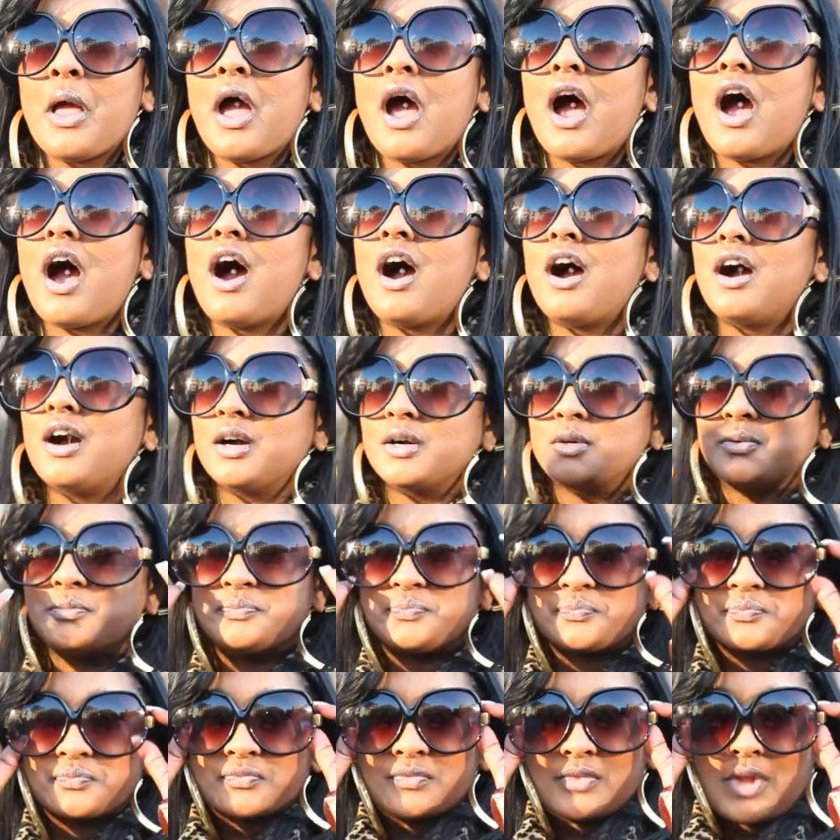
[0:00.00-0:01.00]

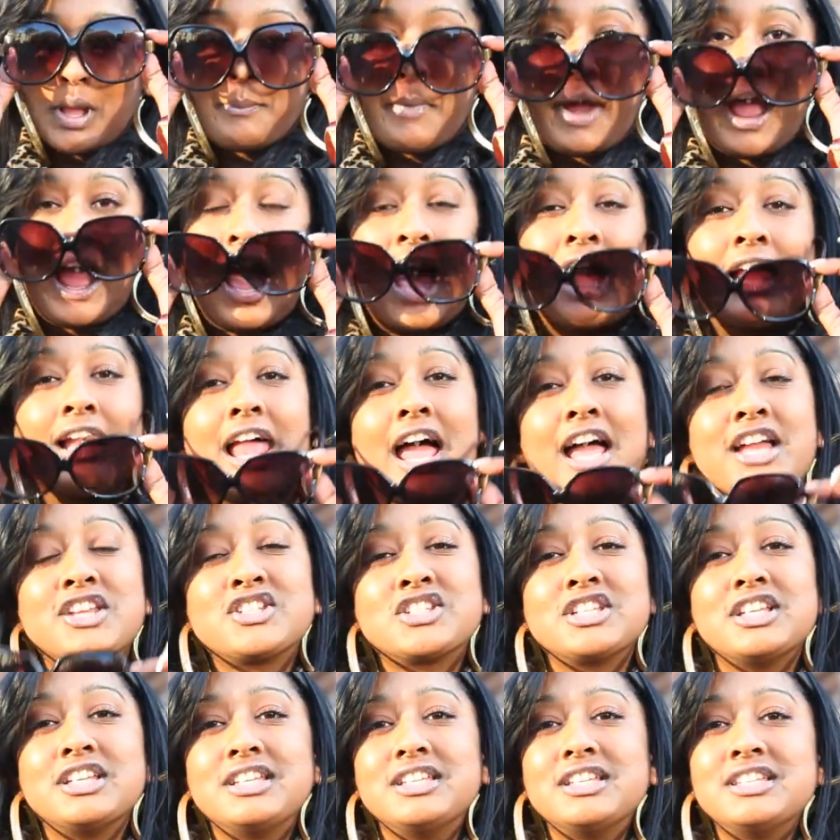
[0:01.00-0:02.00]
Um, my
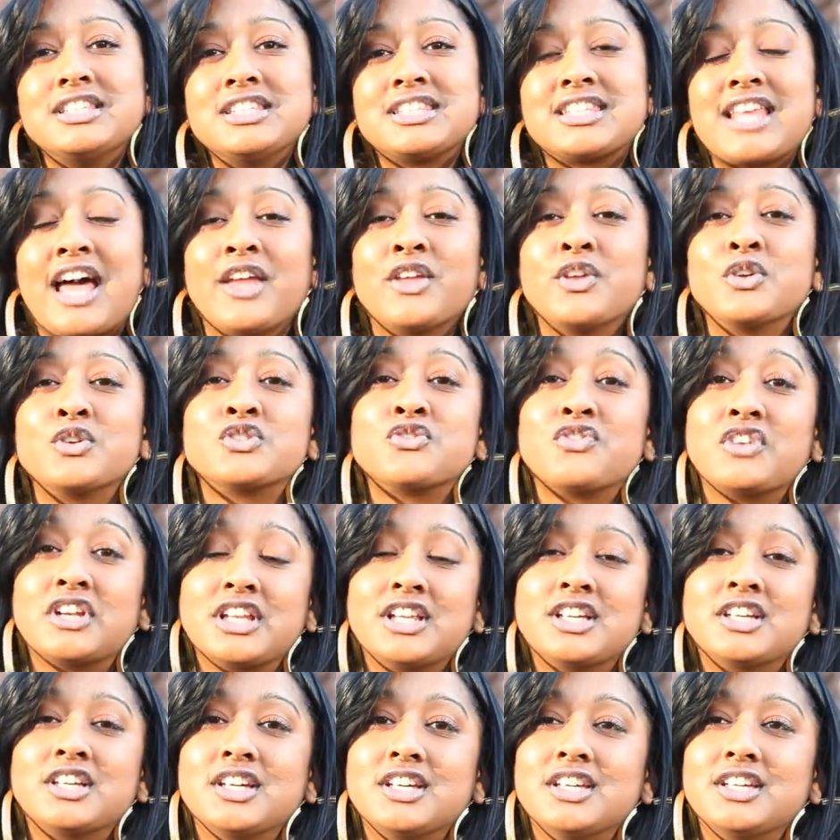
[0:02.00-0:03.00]
eyelashes, I use really
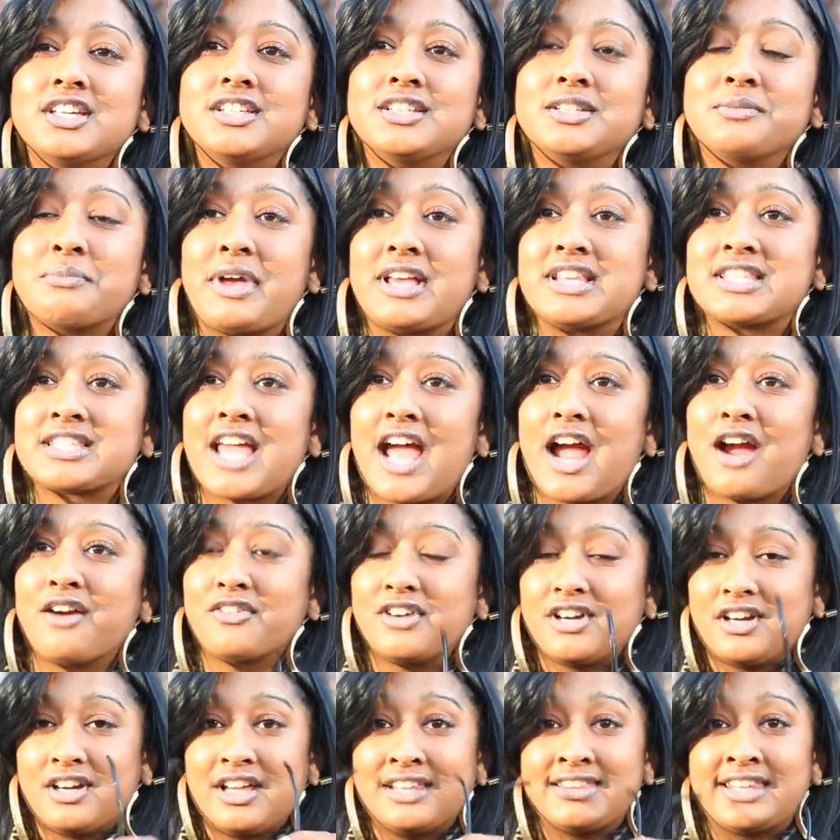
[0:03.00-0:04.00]
good
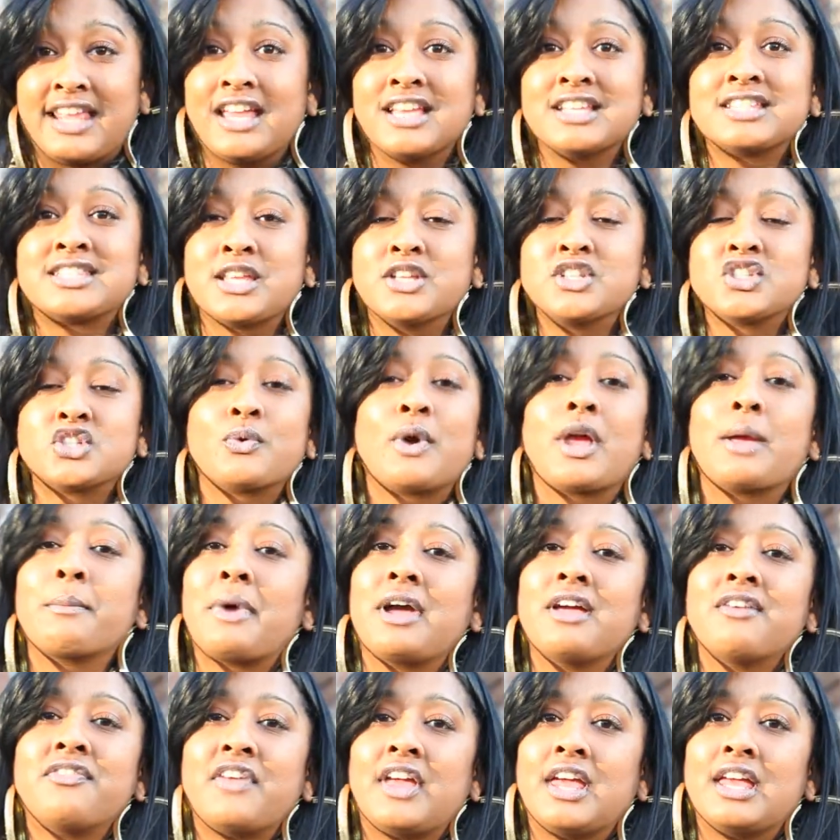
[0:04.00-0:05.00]
mascara and they accentuate my
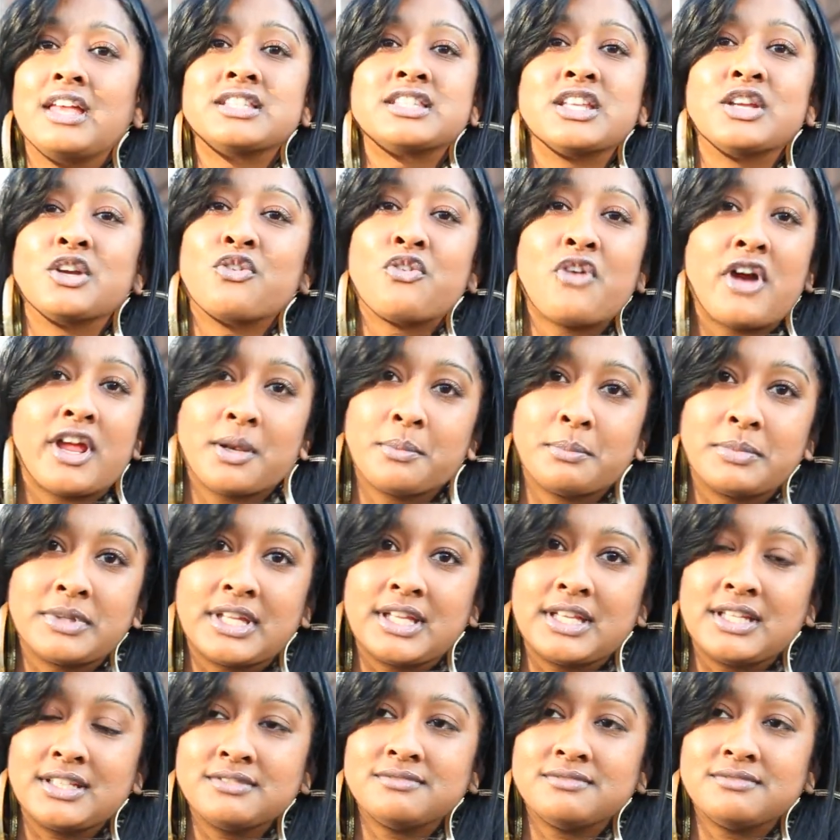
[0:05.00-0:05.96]
face incredibly.